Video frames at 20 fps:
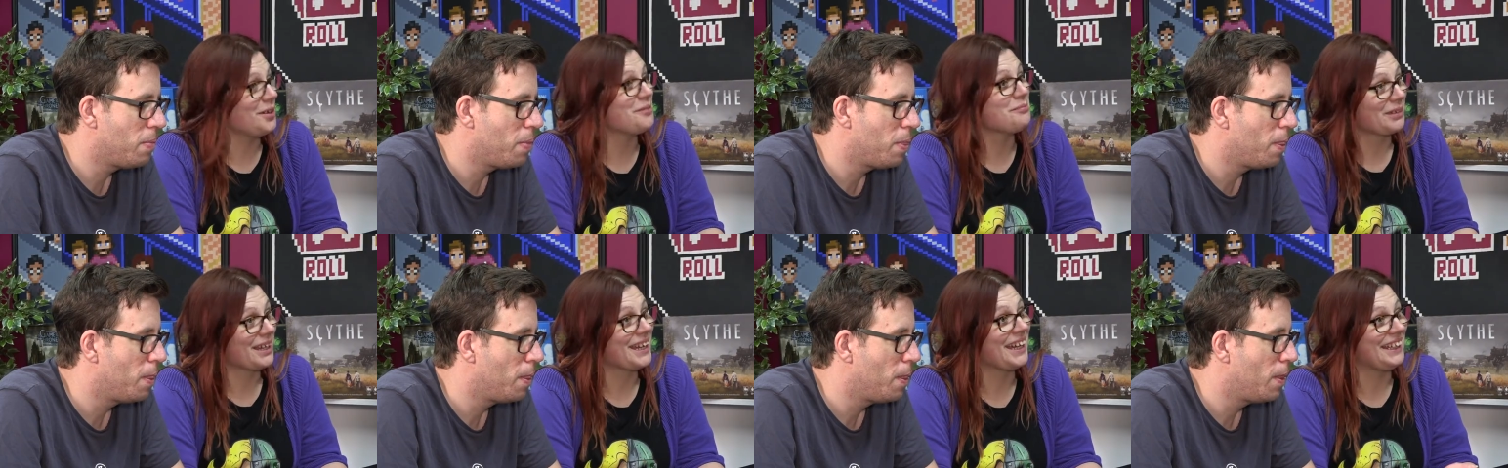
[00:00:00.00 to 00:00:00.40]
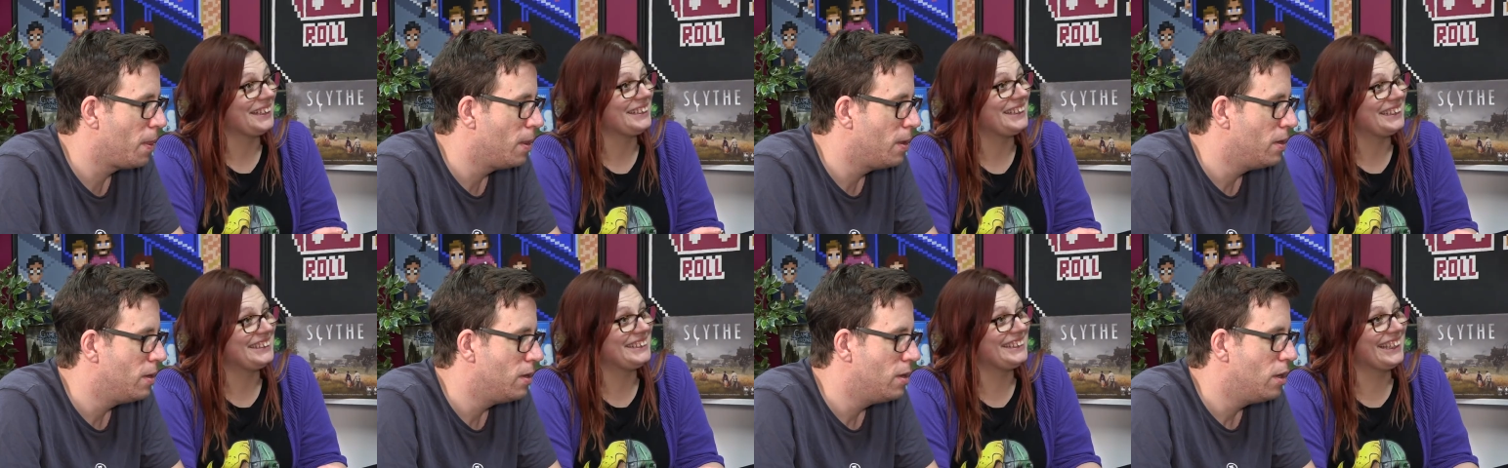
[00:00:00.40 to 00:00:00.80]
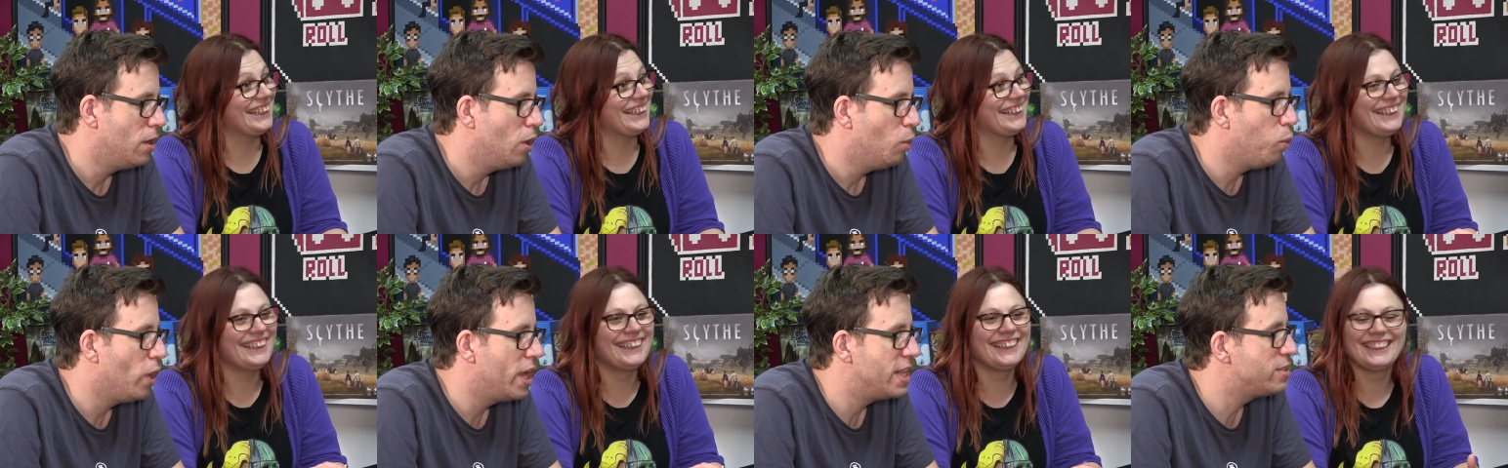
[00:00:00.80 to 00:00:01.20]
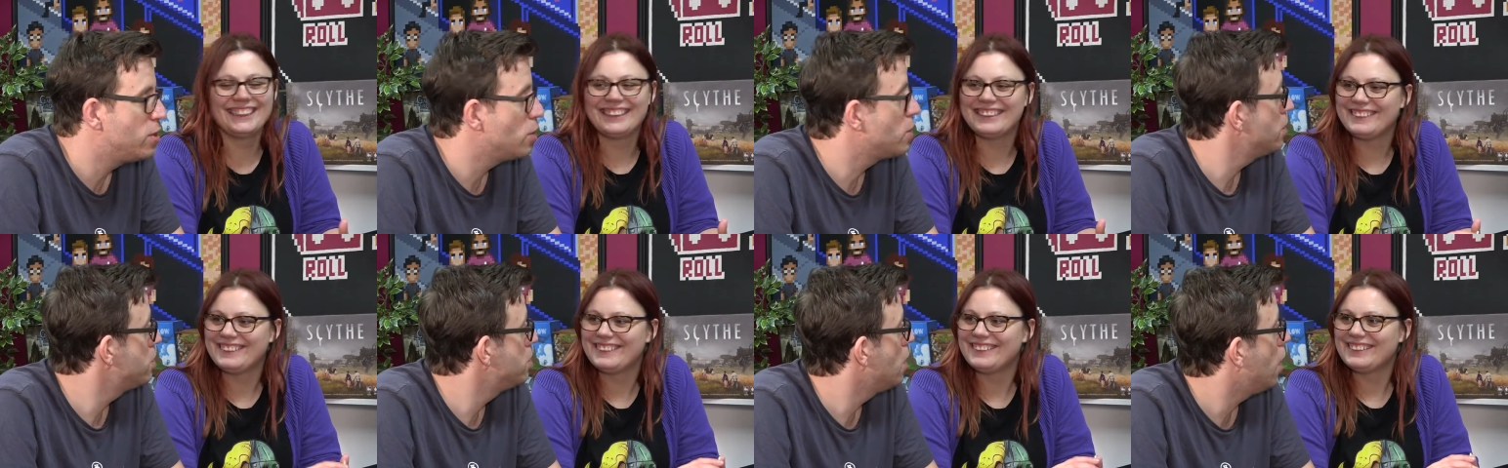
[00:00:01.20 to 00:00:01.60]
Speaker 1: complicated, then, Dan. Well, it
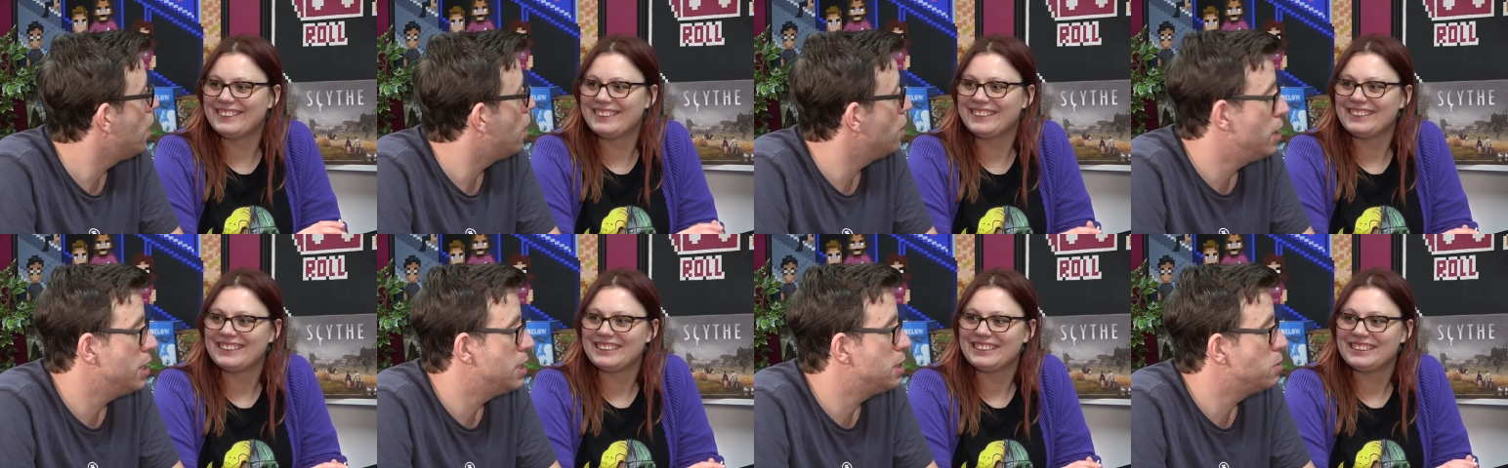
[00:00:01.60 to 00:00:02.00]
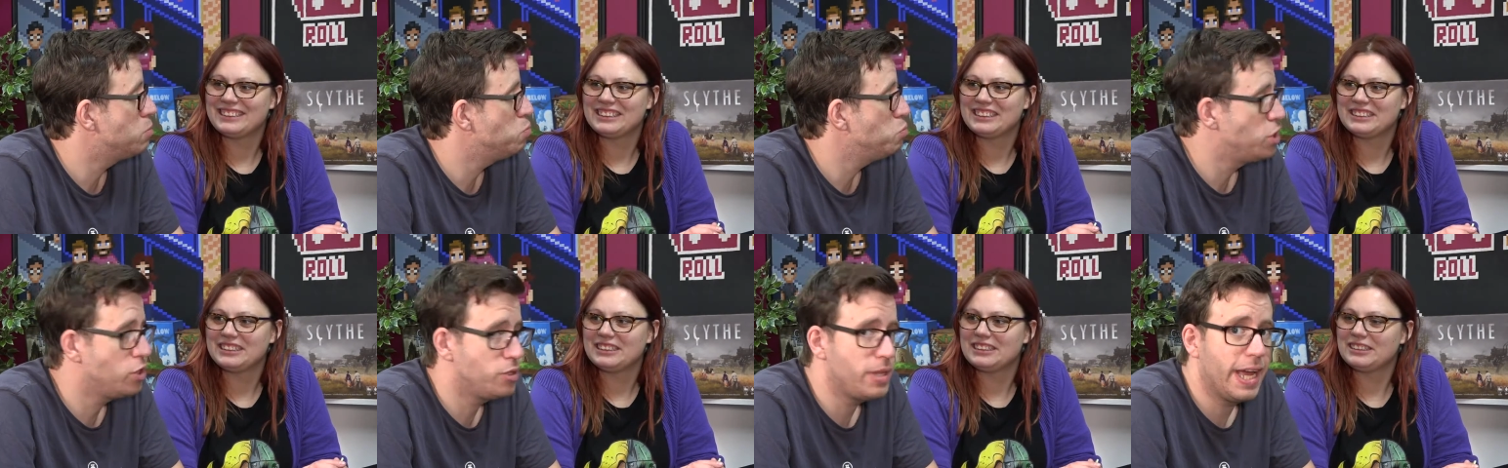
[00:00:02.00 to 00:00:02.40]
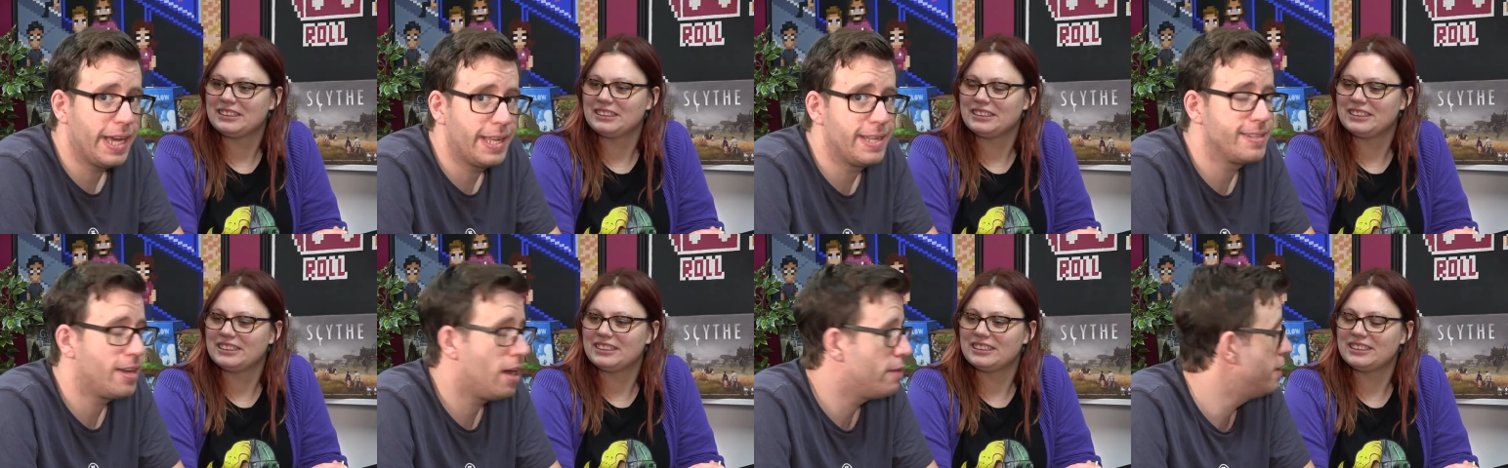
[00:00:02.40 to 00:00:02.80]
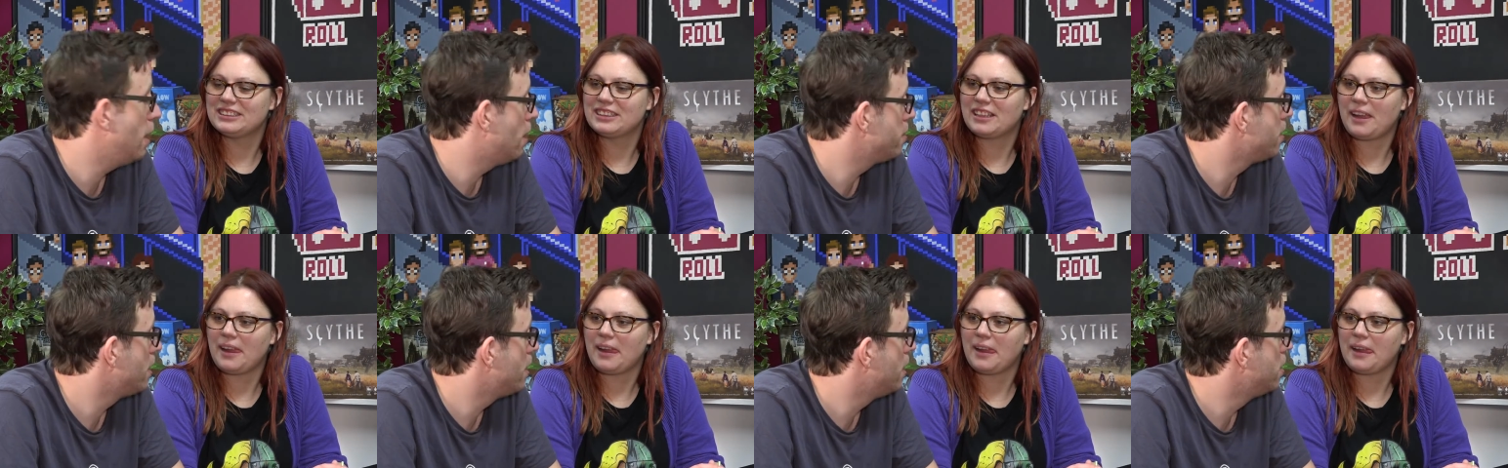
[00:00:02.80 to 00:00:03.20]
took us. It's, it's taken us half
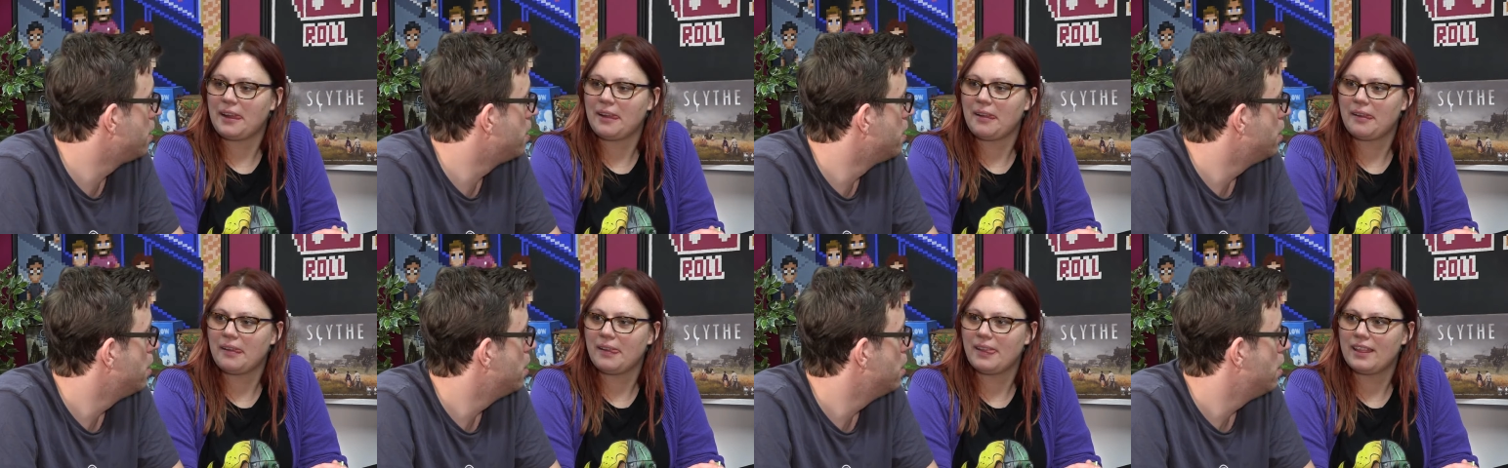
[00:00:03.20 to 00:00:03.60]
an hour to learn.